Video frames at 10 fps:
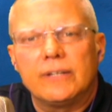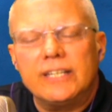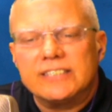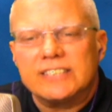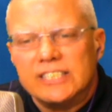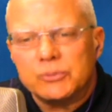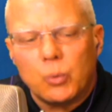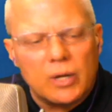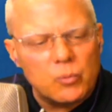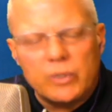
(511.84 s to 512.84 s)
Is this
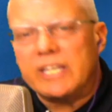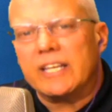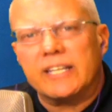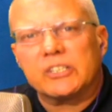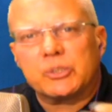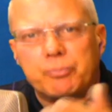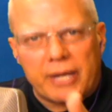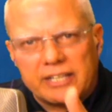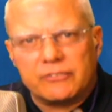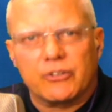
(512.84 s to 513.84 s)
what we can
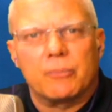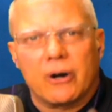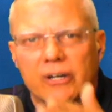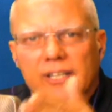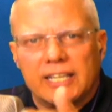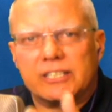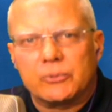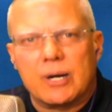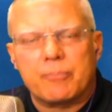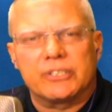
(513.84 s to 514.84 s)
expect from our elected
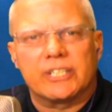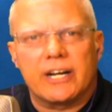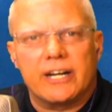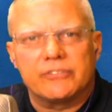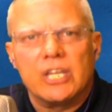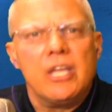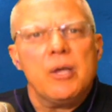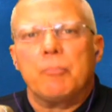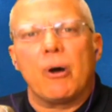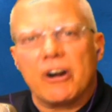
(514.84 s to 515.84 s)
representatives?
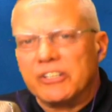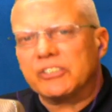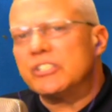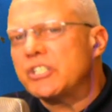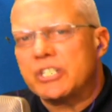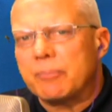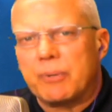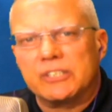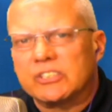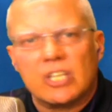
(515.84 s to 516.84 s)
Partisanship
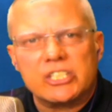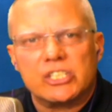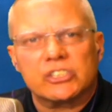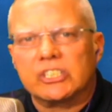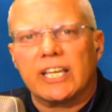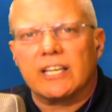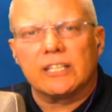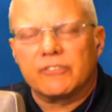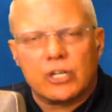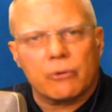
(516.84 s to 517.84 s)
on such a scale
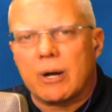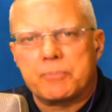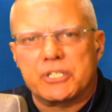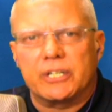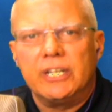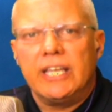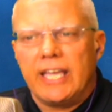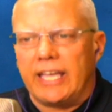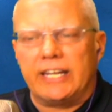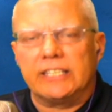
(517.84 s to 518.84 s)
of corruption
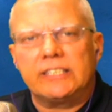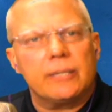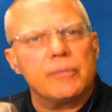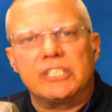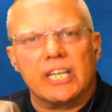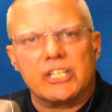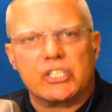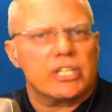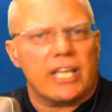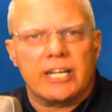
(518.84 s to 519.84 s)
and
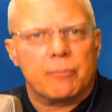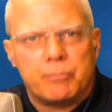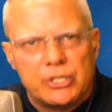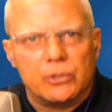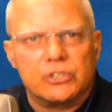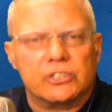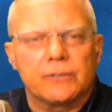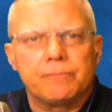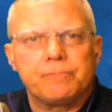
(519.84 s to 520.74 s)
intimidation and abuse,